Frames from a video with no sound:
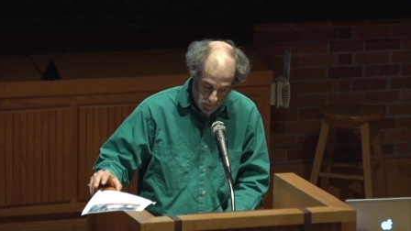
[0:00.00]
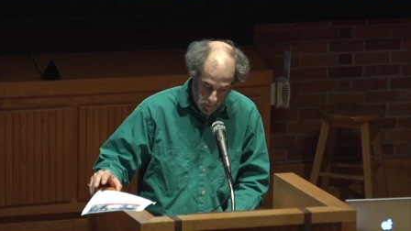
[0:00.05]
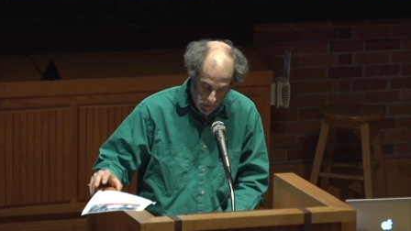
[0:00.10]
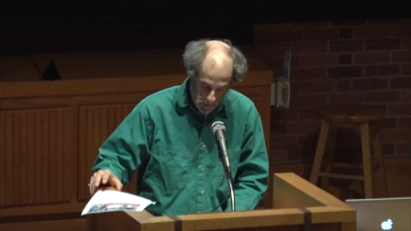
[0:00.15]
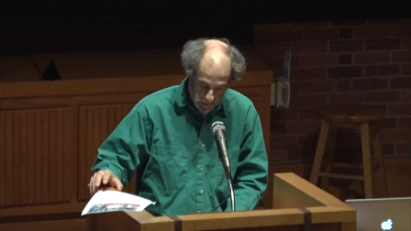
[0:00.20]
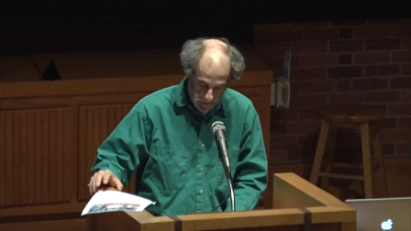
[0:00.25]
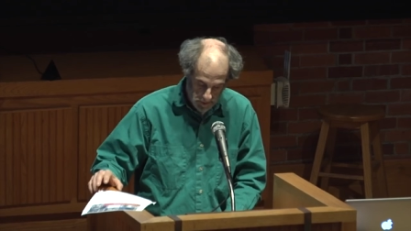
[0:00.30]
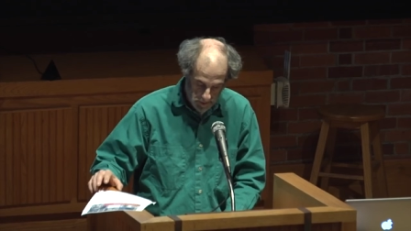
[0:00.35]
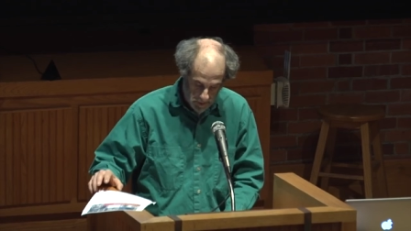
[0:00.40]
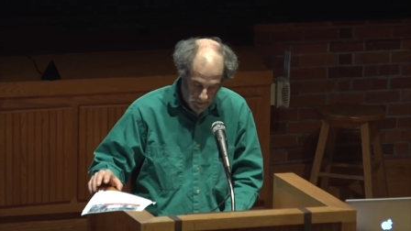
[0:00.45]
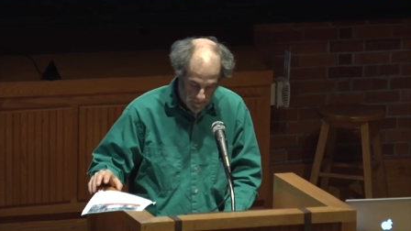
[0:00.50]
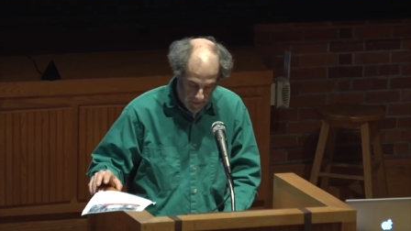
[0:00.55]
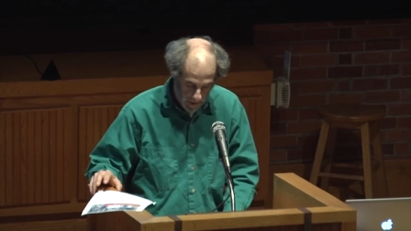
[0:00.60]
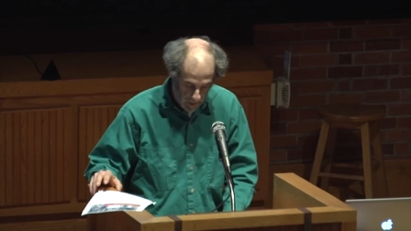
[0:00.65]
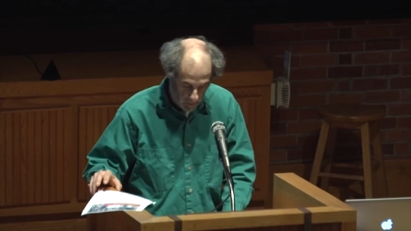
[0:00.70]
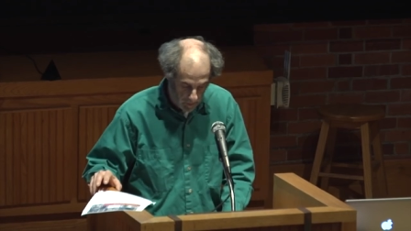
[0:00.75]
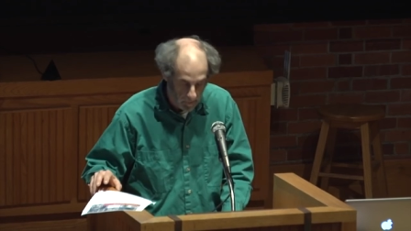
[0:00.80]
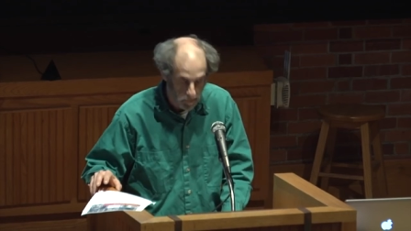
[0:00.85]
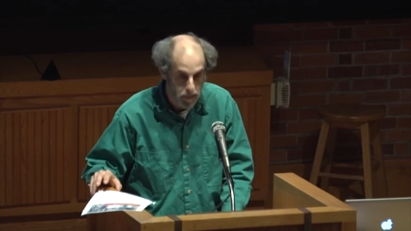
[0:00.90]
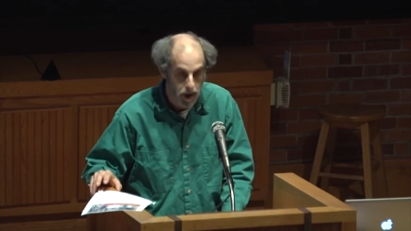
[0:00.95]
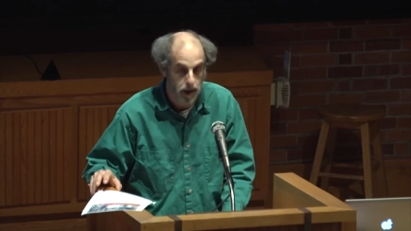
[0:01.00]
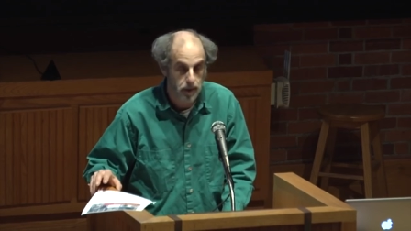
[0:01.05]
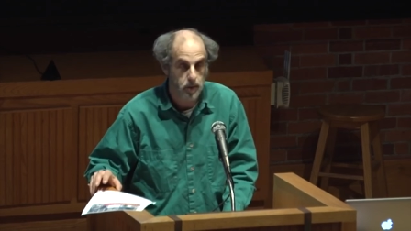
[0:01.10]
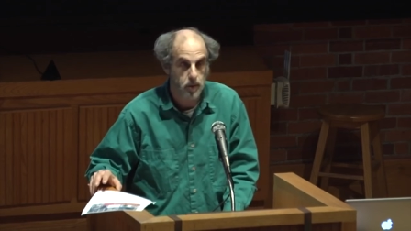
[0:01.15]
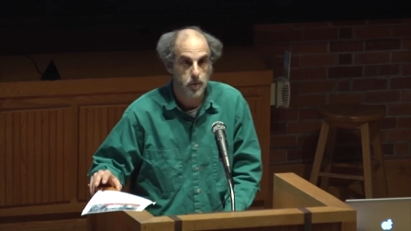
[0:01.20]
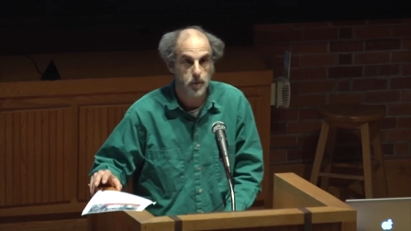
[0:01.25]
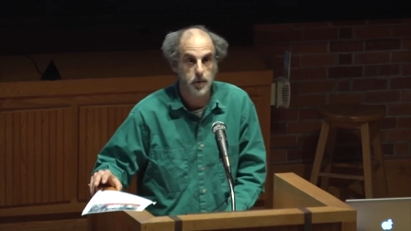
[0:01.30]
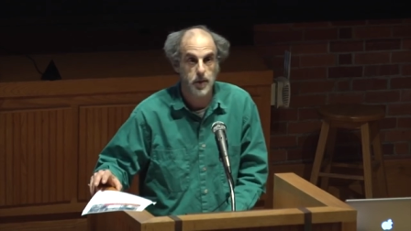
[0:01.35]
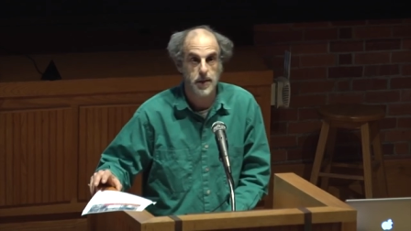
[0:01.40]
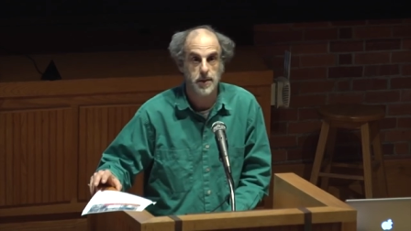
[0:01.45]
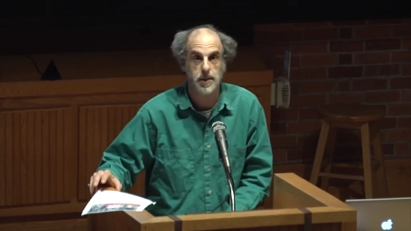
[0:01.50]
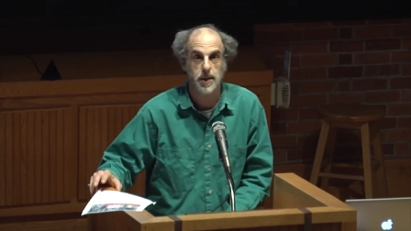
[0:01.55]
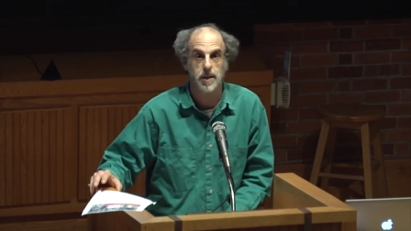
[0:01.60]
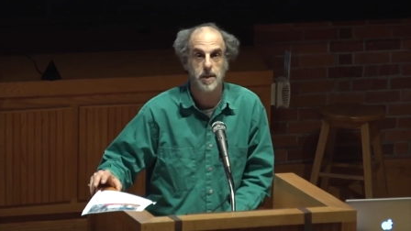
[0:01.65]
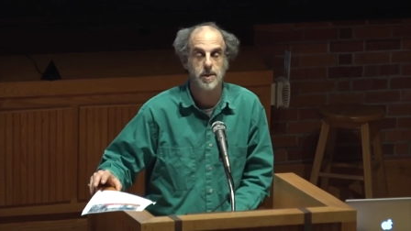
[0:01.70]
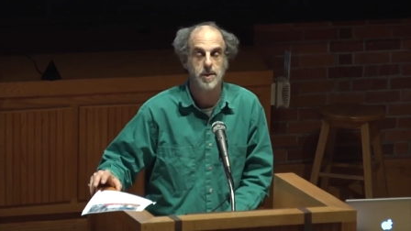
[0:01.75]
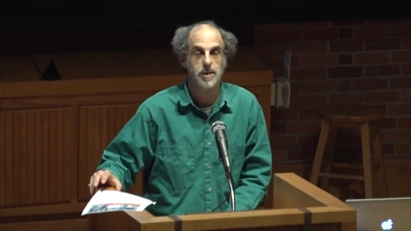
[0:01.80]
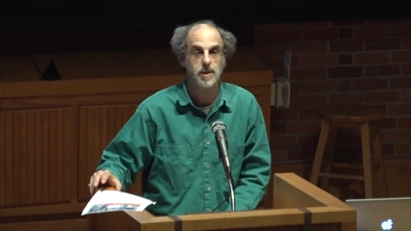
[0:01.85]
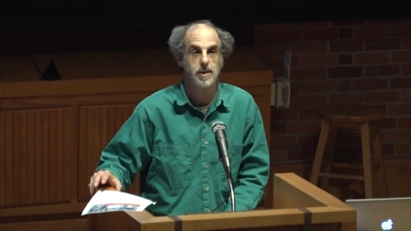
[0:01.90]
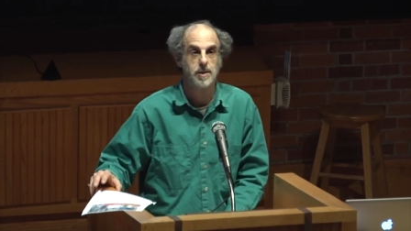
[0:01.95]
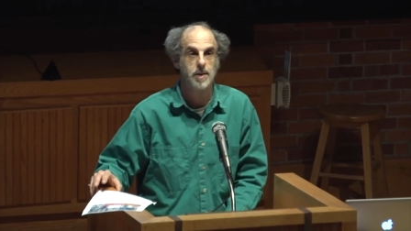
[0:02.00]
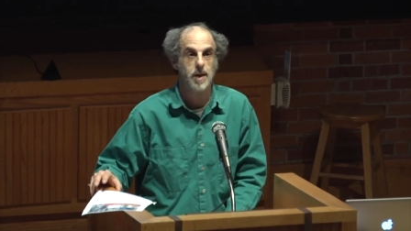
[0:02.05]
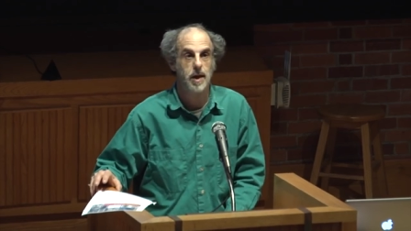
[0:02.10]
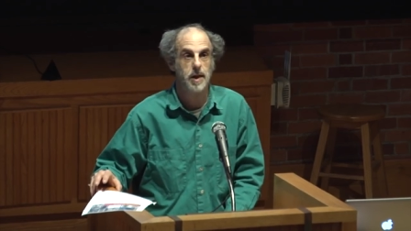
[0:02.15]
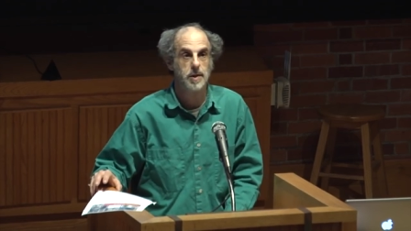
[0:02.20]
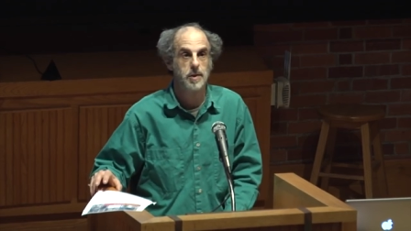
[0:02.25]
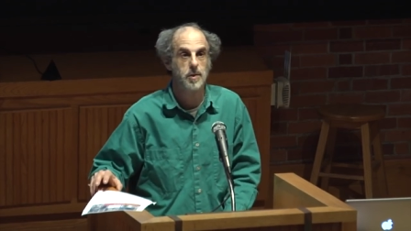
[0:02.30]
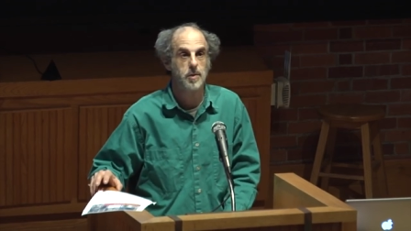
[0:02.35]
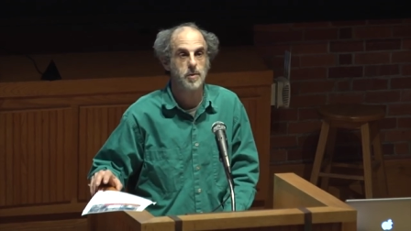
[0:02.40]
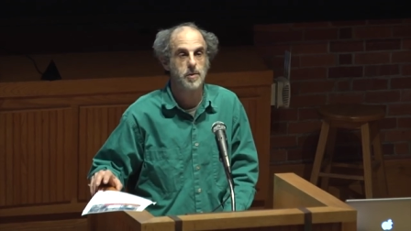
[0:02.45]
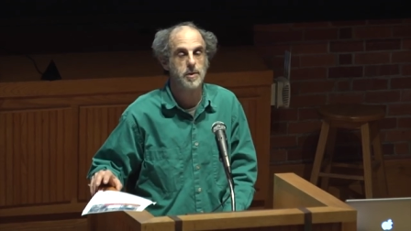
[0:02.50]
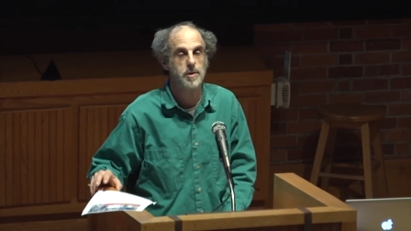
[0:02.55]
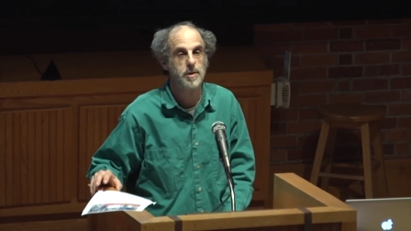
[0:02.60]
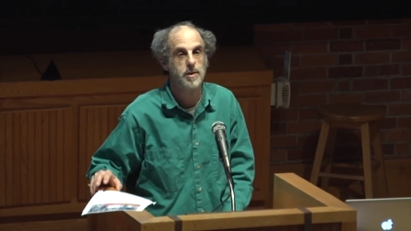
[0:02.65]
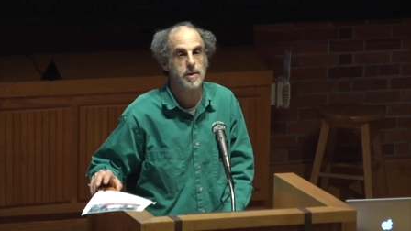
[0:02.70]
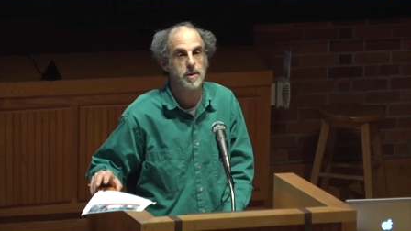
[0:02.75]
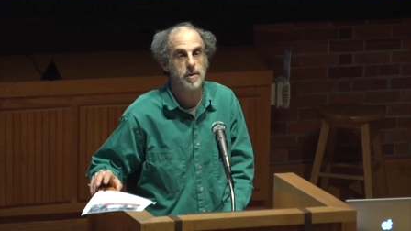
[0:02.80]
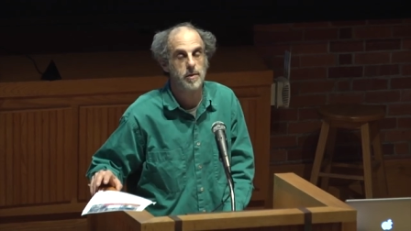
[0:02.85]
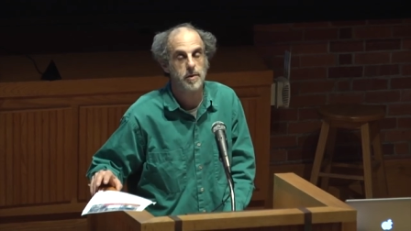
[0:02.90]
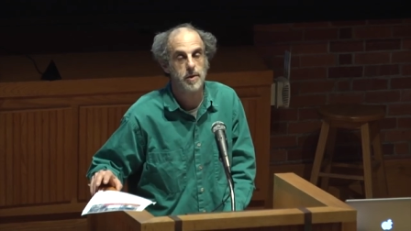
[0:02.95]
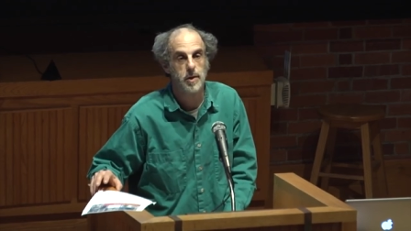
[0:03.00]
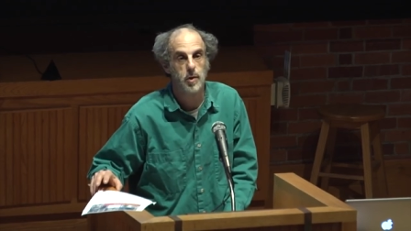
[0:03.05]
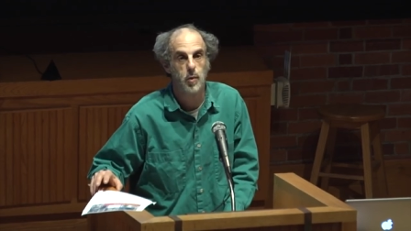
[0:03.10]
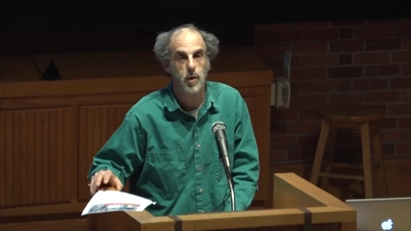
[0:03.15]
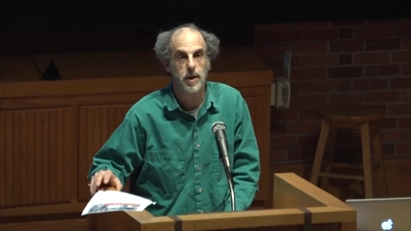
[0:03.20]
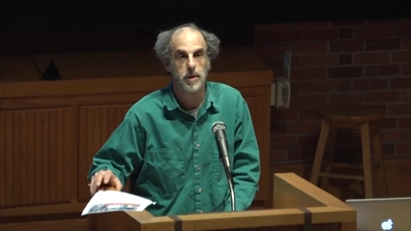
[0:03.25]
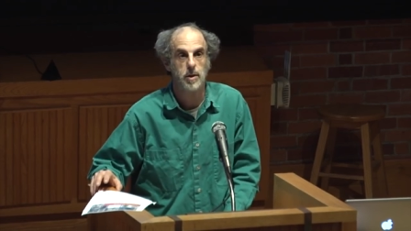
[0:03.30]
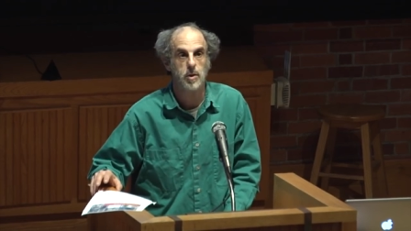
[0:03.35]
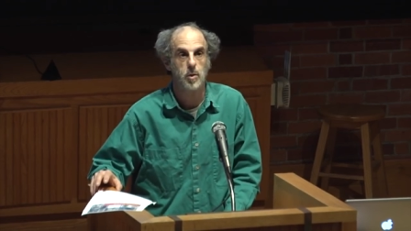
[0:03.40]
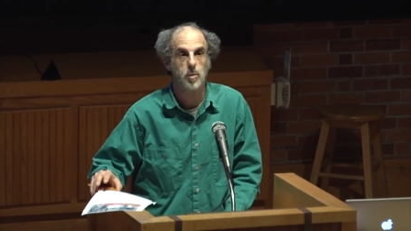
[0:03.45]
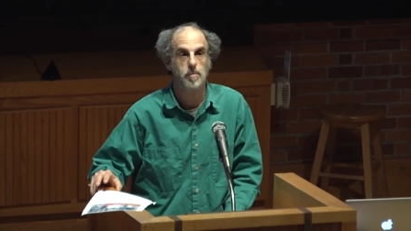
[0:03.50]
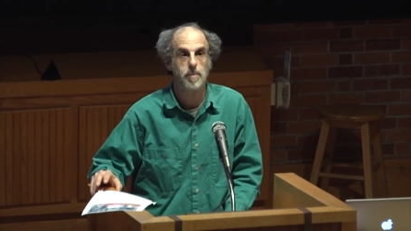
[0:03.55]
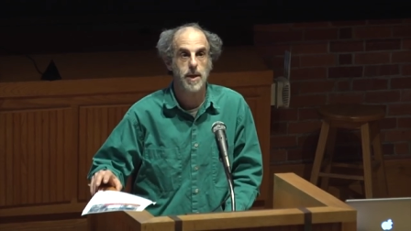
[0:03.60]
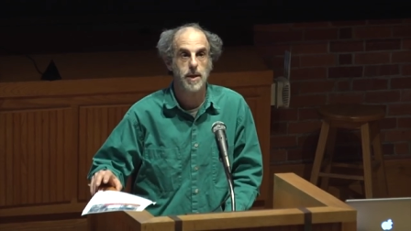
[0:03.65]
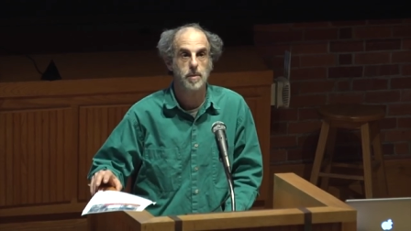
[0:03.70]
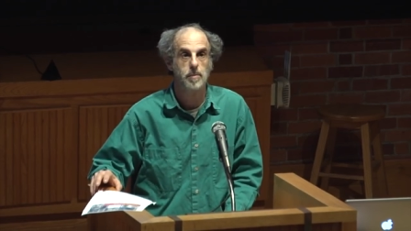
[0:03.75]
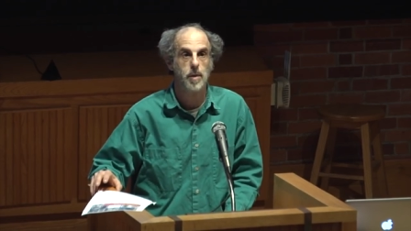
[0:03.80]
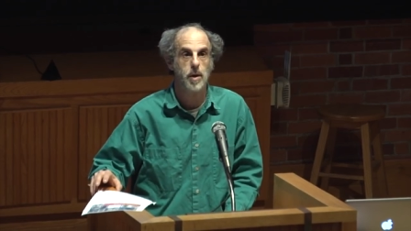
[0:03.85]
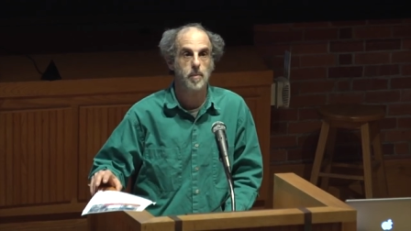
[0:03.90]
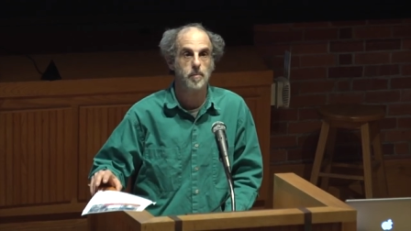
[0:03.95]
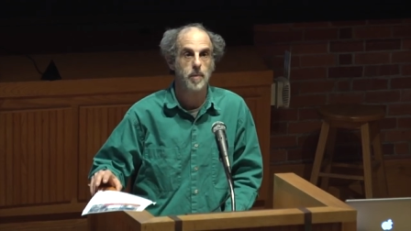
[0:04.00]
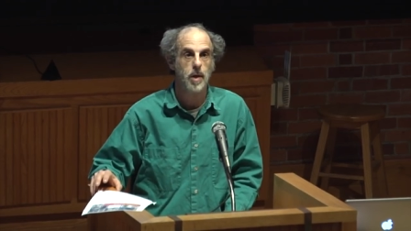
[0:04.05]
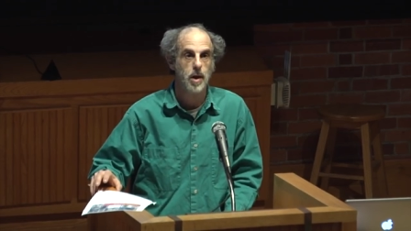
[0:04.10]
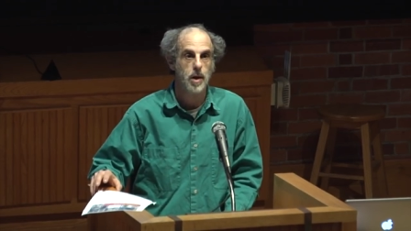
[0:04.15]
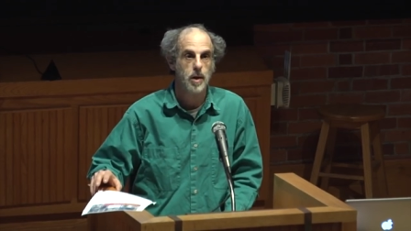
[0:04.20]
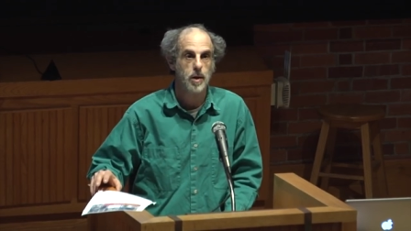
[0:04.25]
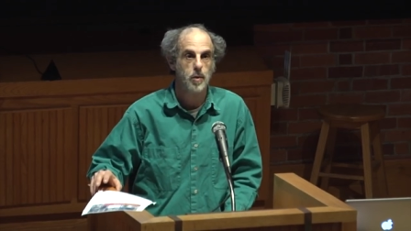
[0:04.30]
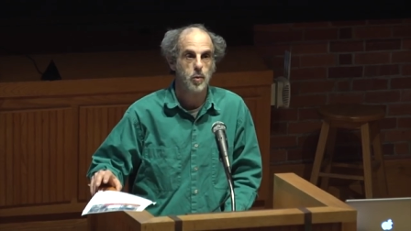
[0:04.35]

of courses about modern physics entitled The Theoretical Minimum,